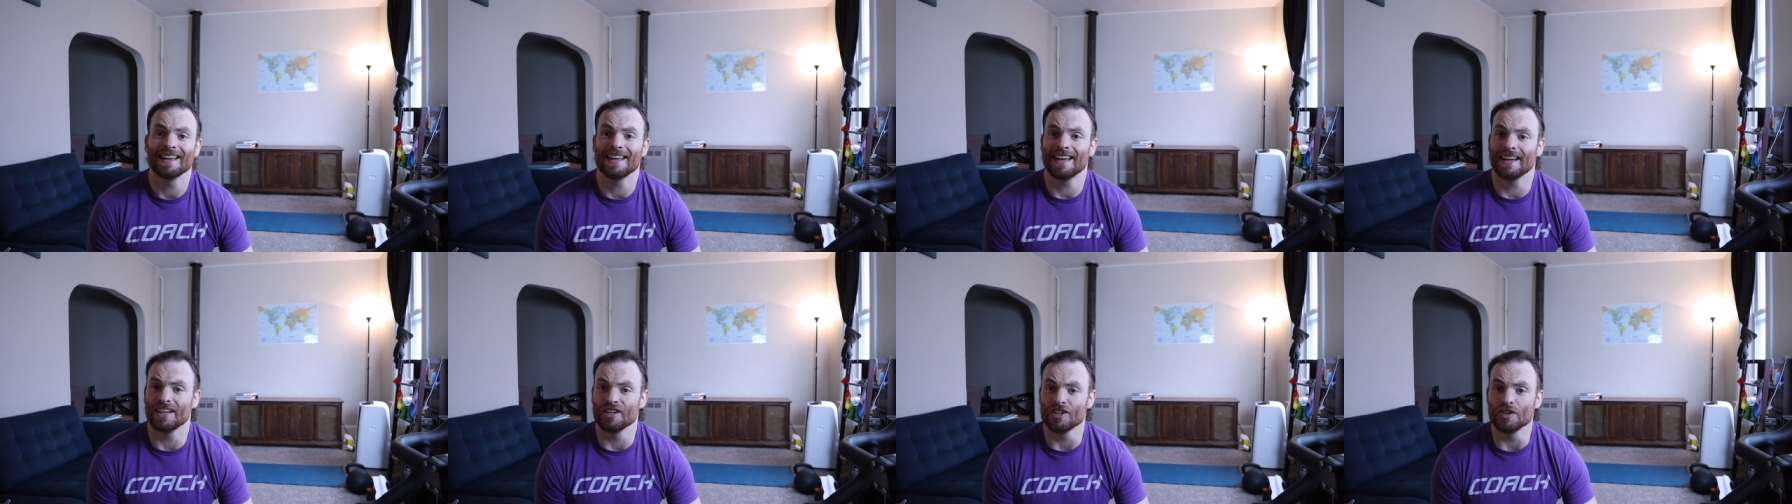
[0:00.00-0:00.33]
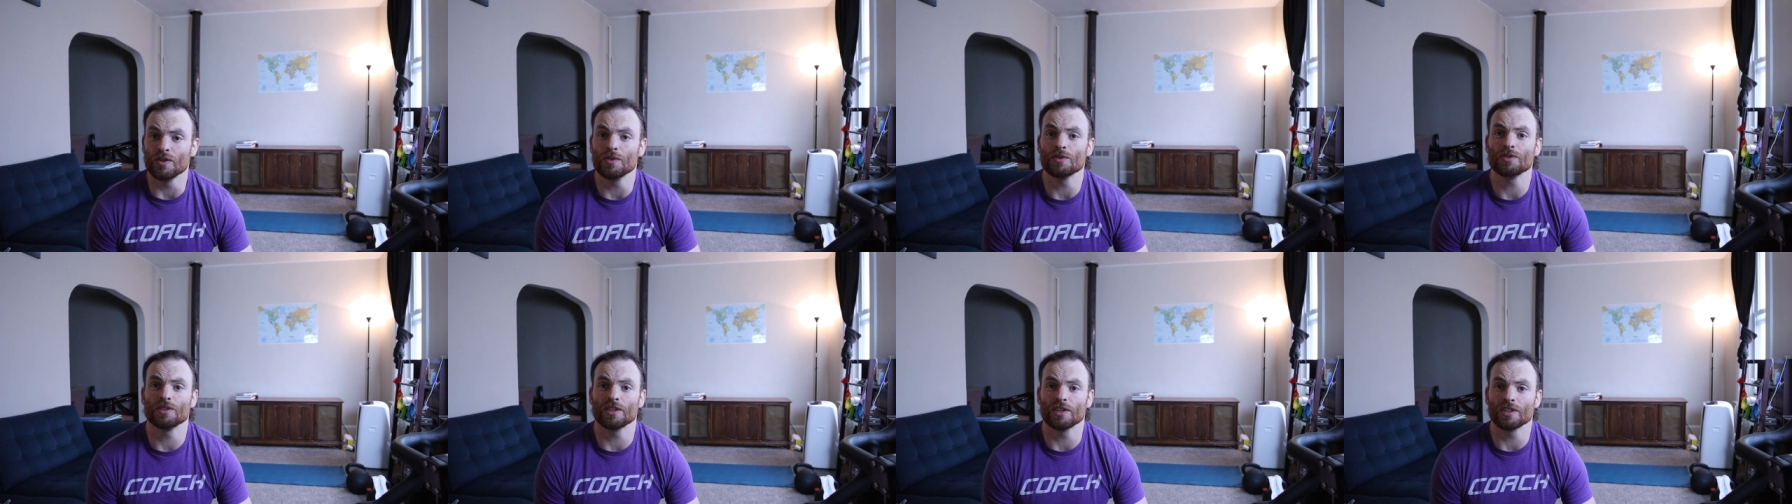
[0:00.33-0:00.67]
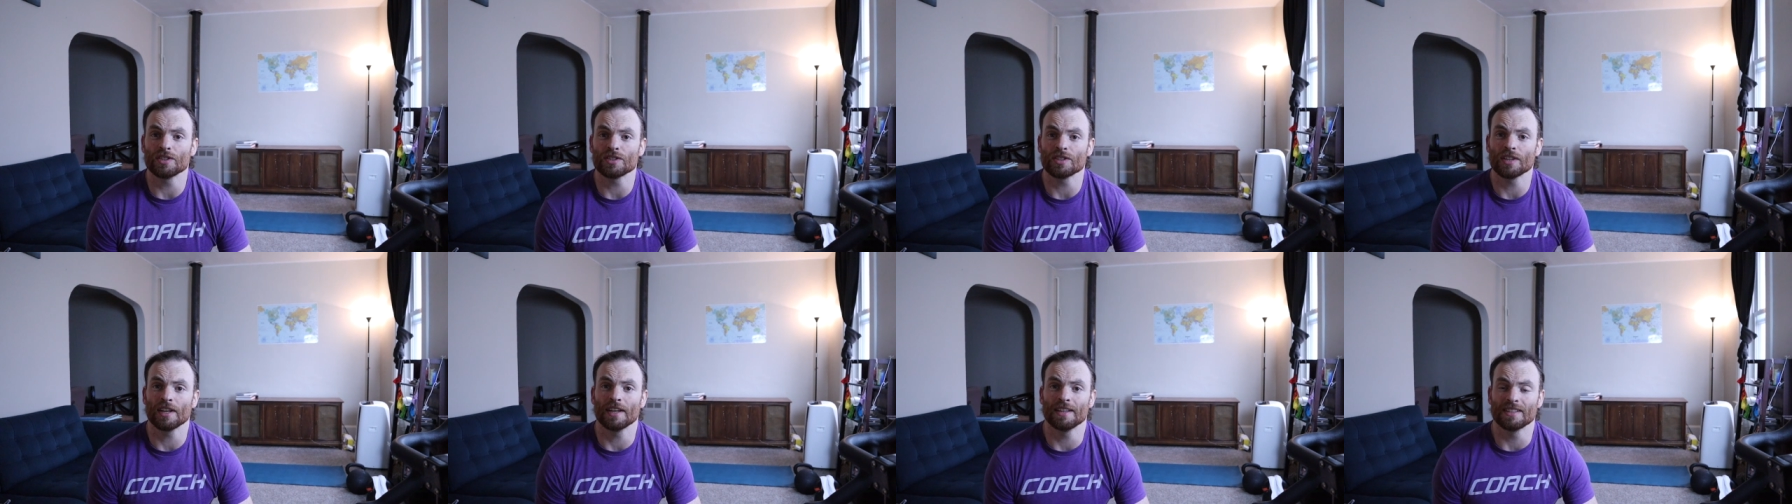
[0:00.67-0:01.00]
and use
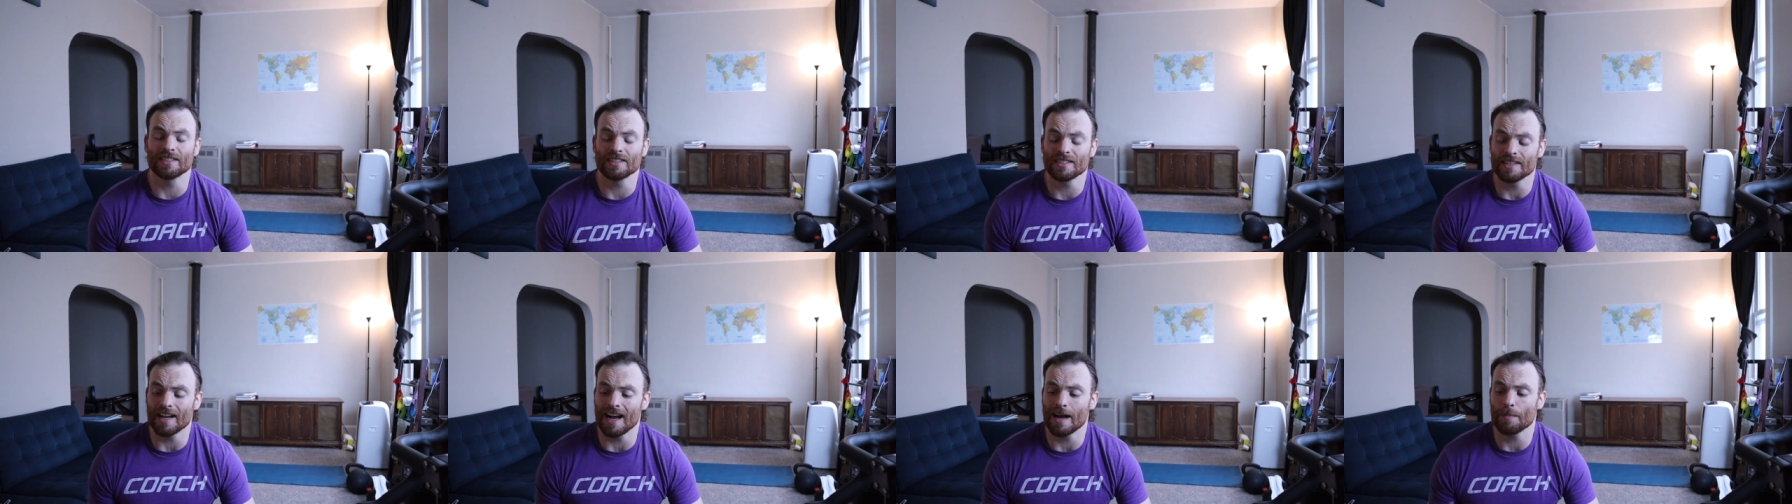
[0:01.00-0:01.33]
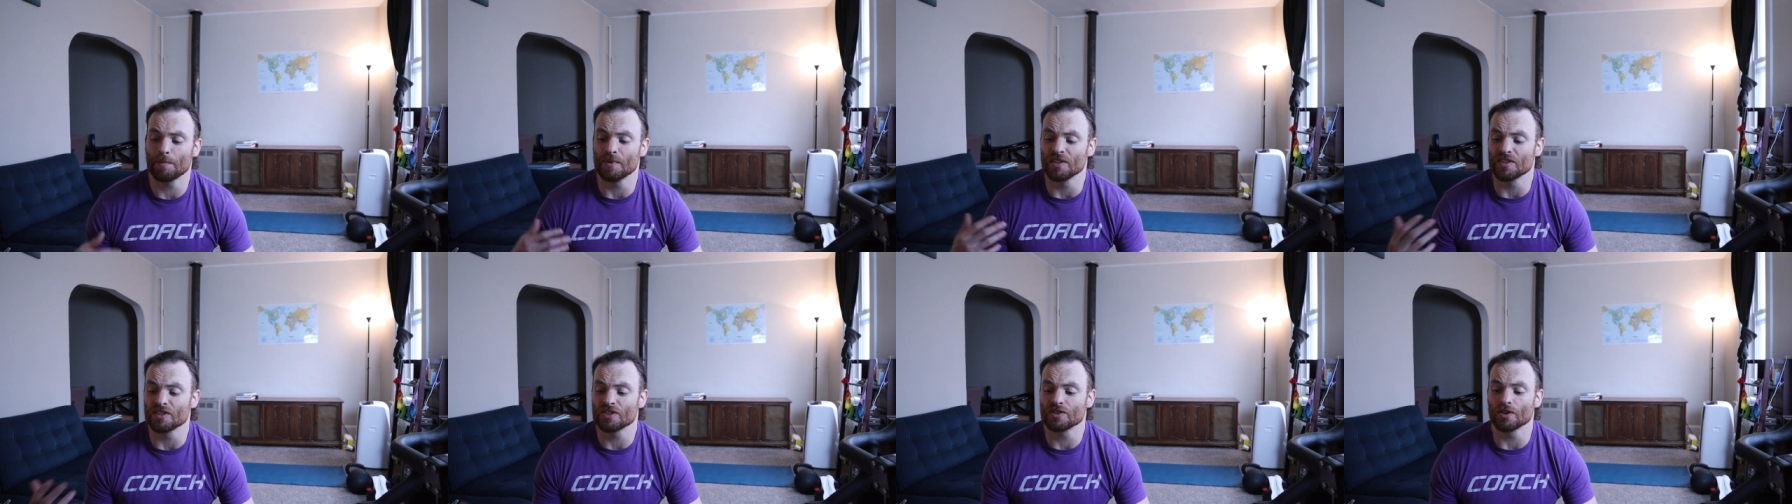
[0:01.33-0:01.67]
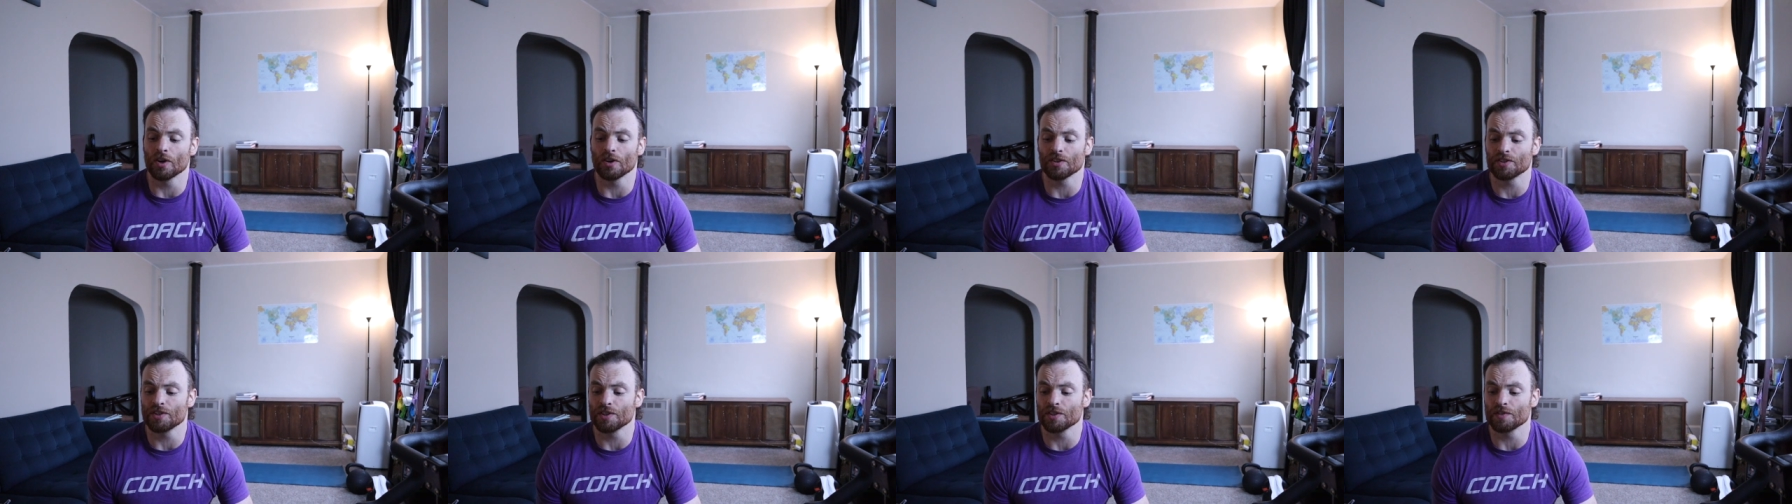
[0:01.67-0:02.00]
this and stop and
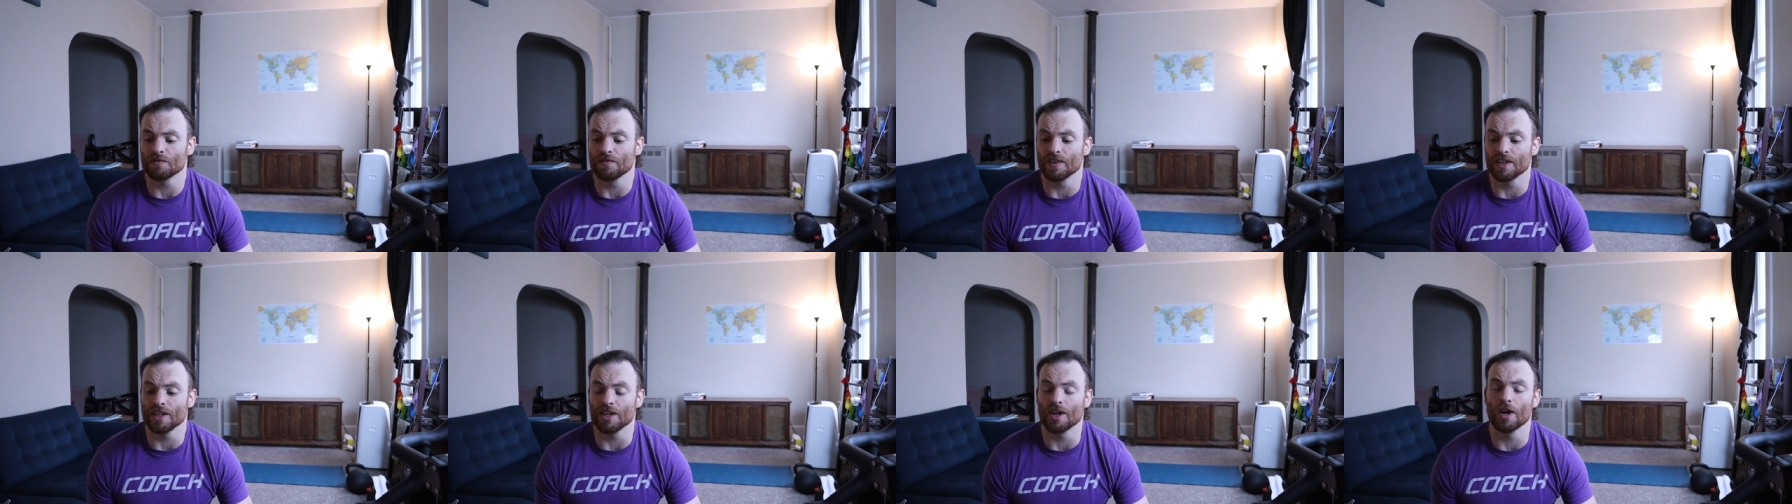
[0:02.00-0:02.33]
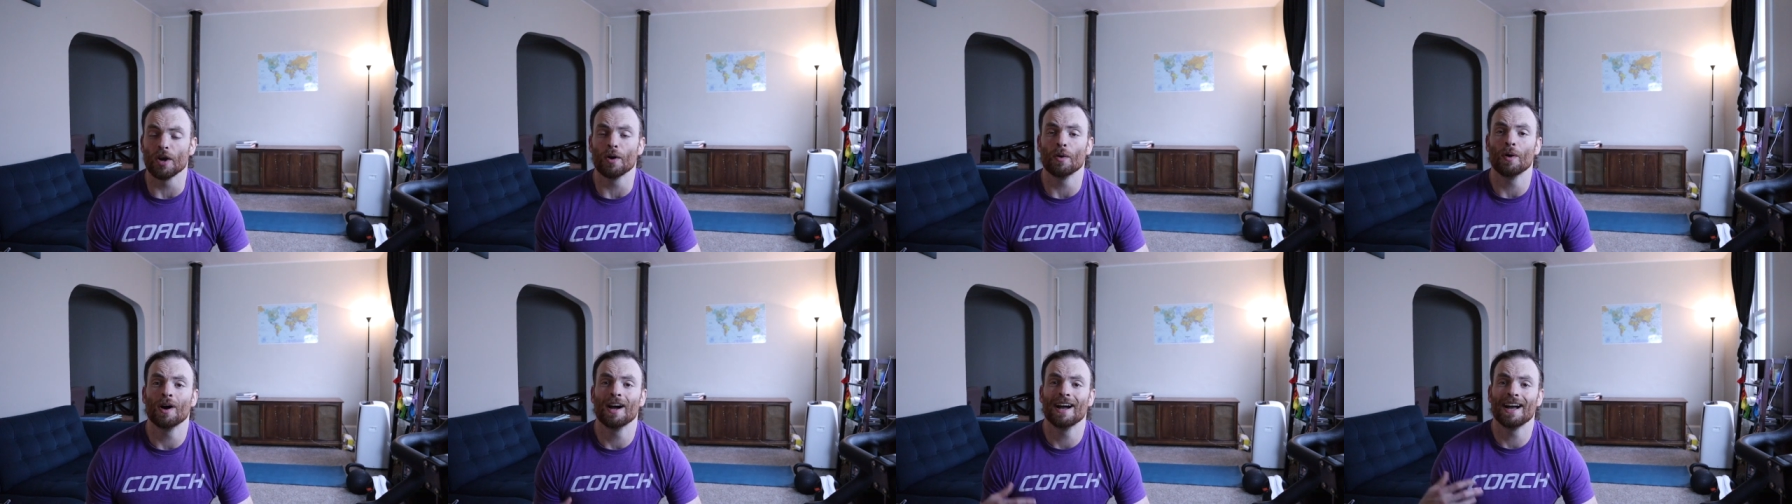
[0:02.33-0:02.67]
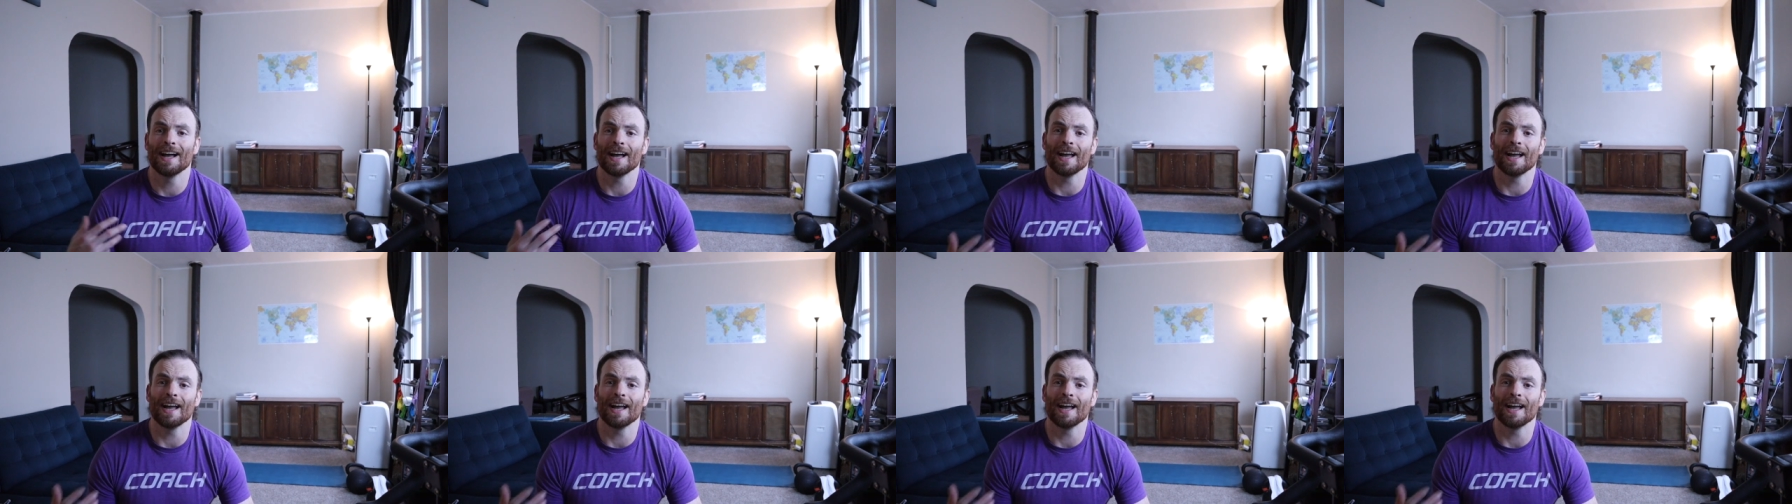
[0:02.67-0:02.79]
start this video